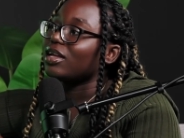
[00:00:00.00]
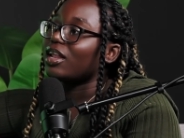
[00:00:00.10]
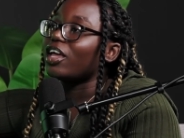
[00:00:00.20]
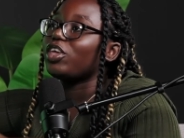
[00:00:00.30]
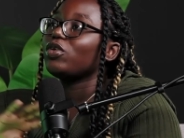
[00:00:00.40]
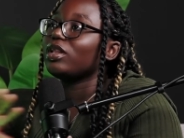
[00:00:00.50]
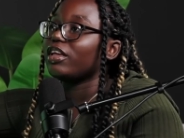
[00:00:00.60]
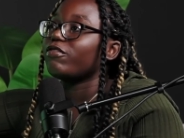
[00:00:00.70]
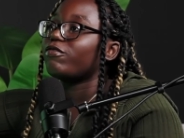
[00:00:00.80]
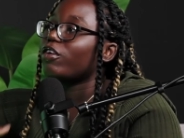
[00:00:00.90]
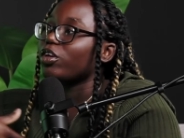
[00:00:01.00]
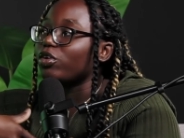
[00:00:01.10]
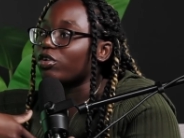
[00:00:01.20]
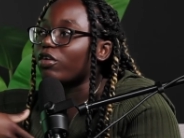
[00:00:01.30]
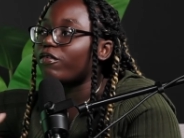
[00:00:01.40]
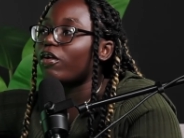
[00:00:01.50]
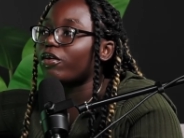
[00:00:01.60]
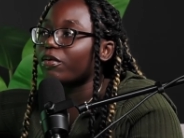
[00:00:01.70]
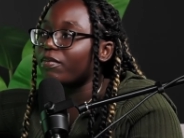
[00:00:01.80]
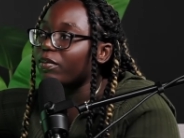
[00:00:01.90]
Like you live for you, not for
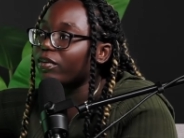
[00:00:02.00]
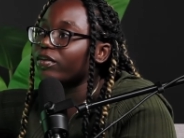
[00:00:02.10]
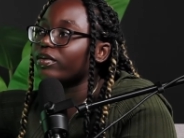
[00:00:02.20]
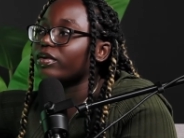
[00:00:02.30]
other people.